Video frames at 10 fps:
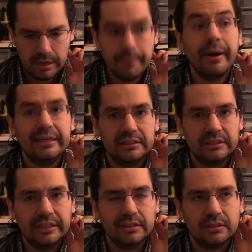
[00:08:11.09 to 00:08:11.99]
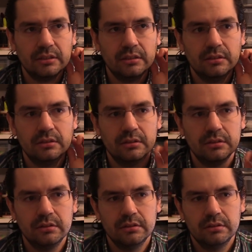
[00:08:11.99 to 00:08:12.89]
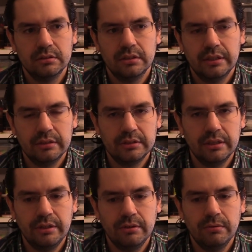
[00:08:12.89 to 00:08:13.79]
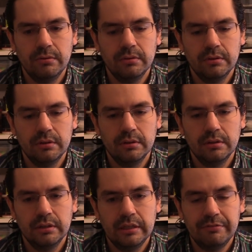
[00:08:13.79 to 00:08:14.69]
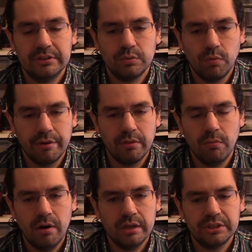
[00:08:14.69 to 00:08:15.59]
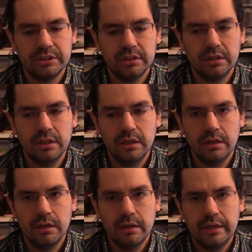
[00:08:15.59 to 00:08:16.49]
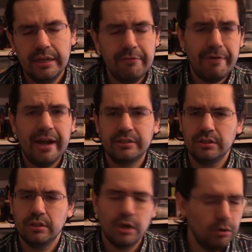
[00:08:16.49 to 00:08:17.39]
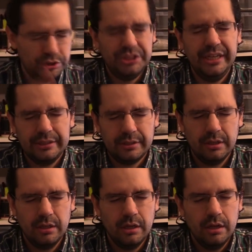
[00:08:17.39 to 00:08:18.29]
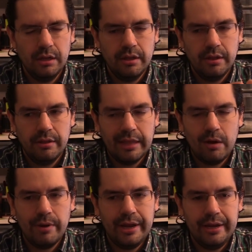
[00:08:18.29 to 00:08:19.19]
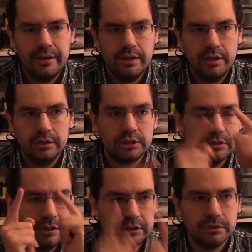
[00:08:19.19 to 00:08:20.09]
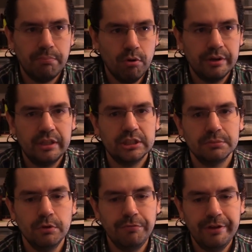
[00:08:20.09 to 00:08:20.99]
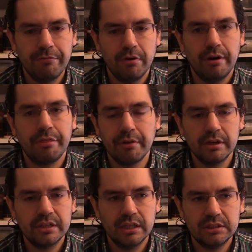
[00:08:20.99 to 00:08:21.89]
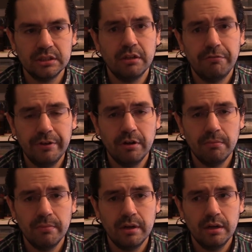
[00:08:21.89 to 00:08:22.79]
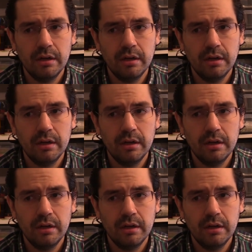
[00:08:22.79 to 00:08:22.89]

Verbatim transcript: I might see it, and I'll tell you if it's worth a watch. In fact, go see it. That way, so you can support this movie for a third Godzilla film.